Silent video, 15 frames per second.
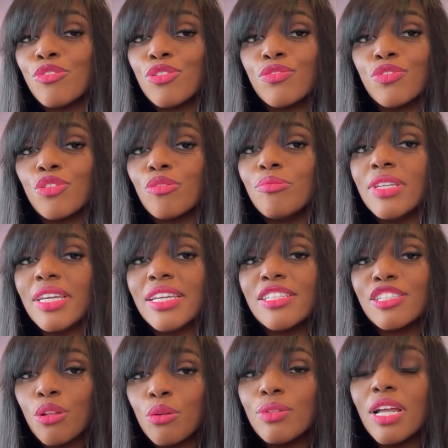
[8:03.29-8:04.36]
who told me, hey,
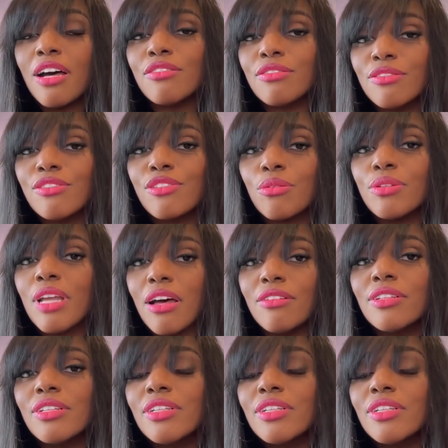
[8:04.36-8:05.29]
slow down, slow down.